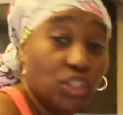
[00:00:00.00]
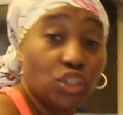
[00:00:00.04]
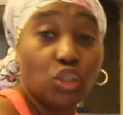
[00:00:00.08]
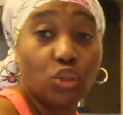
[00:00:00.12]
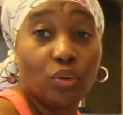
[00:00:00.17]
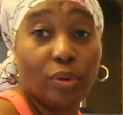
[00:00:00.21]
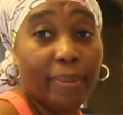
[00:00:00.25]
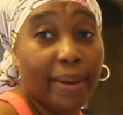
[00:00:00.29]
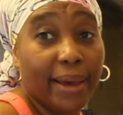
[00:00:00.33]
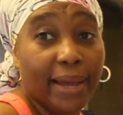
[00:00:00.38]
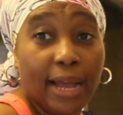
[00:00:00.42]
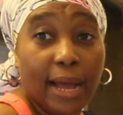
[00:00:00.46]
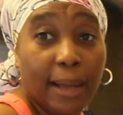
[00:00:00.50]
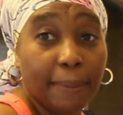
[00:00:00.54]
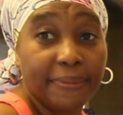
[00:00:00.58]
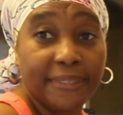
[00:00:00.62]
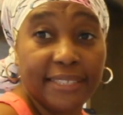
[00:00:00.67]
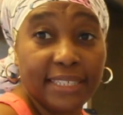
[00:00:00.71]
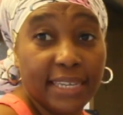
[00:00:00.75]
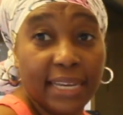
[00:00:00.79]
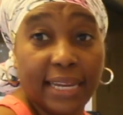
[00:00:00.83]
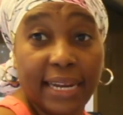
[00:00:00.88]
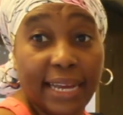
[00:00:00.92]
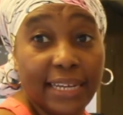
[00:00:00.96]
to do a
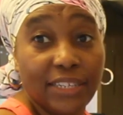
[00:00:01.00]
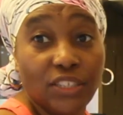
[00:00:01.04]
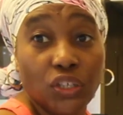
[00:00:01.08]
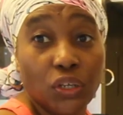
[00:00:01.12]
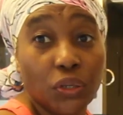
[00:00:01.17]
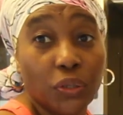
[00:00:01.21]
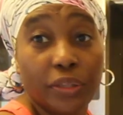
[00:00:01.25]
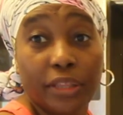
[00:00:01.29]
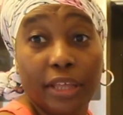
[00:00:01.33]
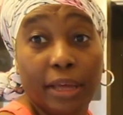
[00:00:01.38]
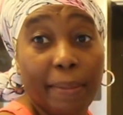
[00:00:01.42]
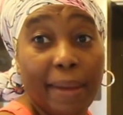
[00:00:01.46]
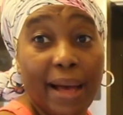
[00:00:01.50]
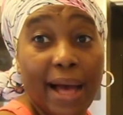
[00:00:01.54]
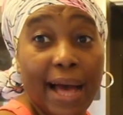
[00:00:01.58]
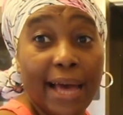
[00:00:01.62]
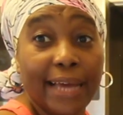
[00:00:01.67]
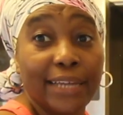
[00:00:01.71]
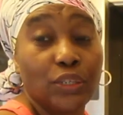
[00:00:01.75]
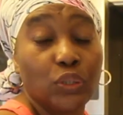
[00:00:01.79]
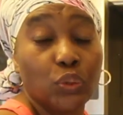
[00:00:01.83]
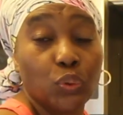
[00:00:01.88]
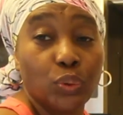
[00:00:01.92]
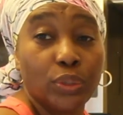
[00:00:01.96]
biopsy, and I told them
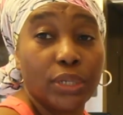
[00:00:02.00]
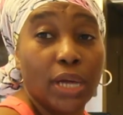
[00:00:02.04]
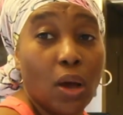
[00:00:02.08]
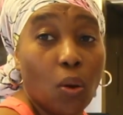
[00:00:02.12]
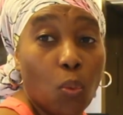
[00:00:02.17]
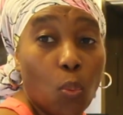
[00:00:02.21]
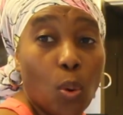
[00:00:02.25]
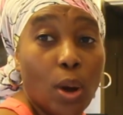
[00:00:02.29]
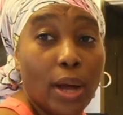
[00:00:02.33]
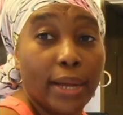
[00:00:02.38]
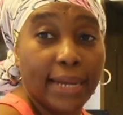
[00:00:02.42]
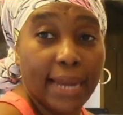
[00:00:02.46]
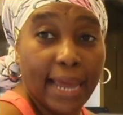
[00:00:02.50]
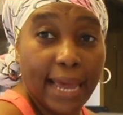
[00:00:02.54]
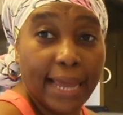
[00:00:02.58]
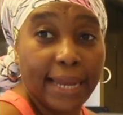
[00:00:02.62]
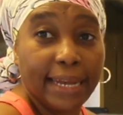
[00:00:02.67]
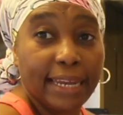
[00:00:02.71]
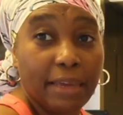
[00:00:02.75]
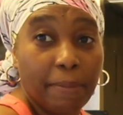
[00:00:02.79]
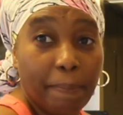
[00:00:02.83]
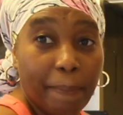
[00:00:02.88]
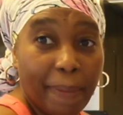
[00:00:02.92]
I do not want any